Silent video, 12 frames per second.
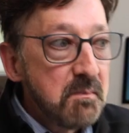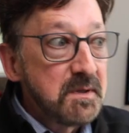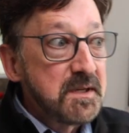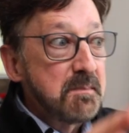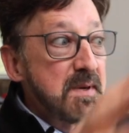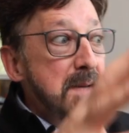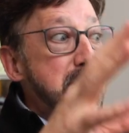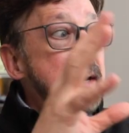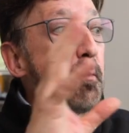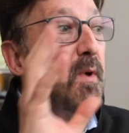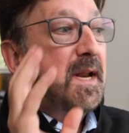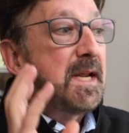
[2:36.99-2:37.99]
but sometimes I
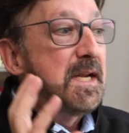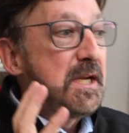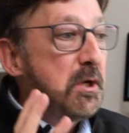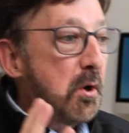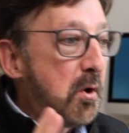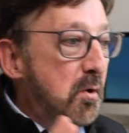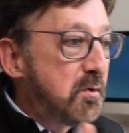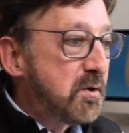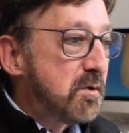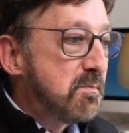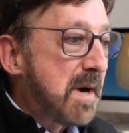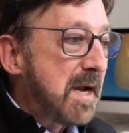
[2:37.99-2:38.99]
want to go
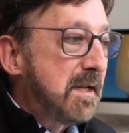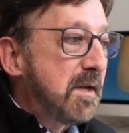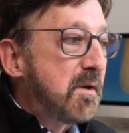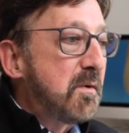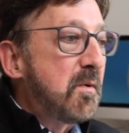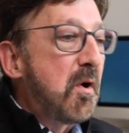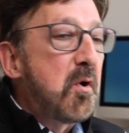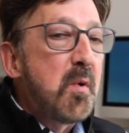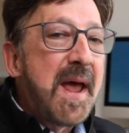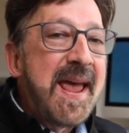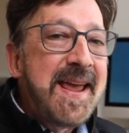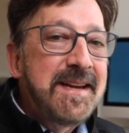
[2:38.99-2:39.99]
to my little
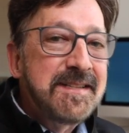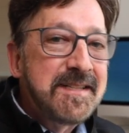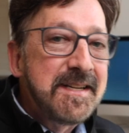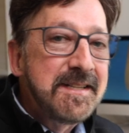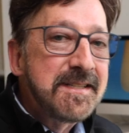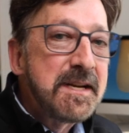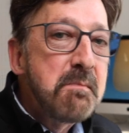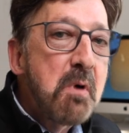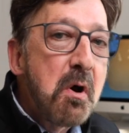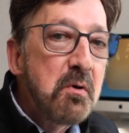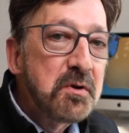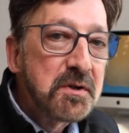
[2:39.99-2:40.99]
oasis
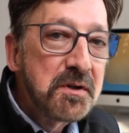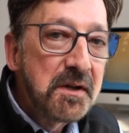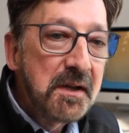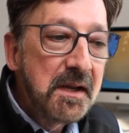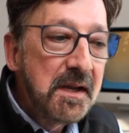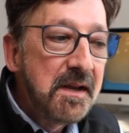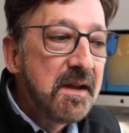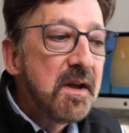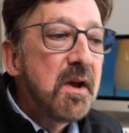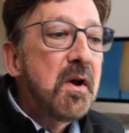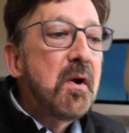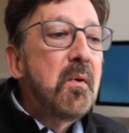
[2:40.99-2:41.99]
emotionally
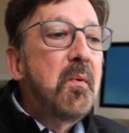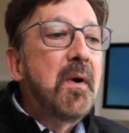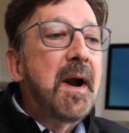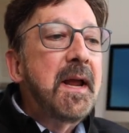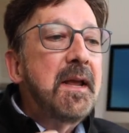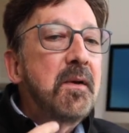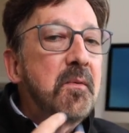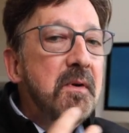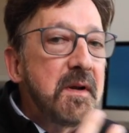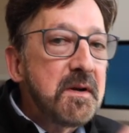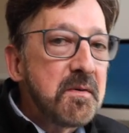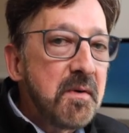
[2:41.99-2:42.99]
where I get
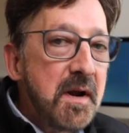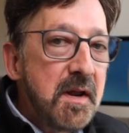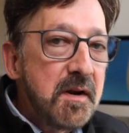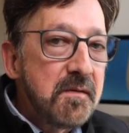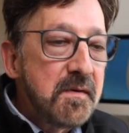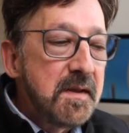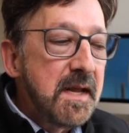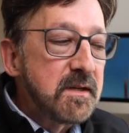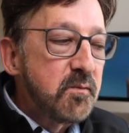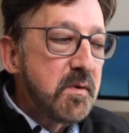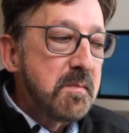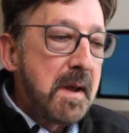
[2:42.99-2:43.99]
really creative, and
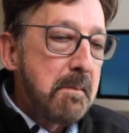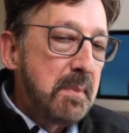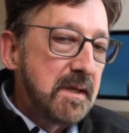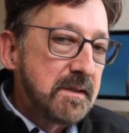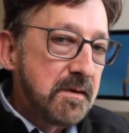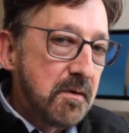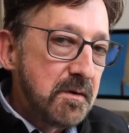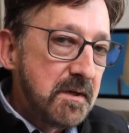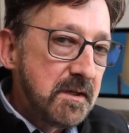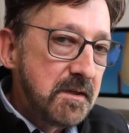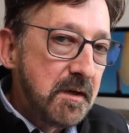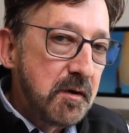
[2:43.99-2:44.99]
that's when my best
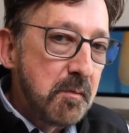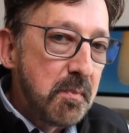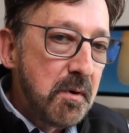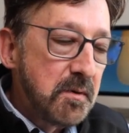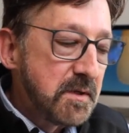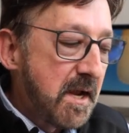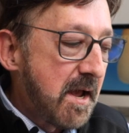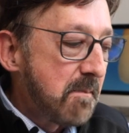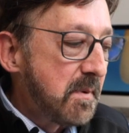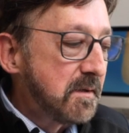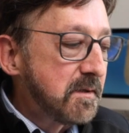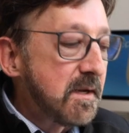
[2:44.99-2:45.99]
artistic approach
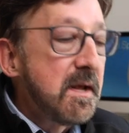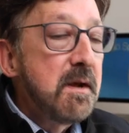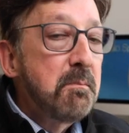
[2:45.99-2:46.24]
happens.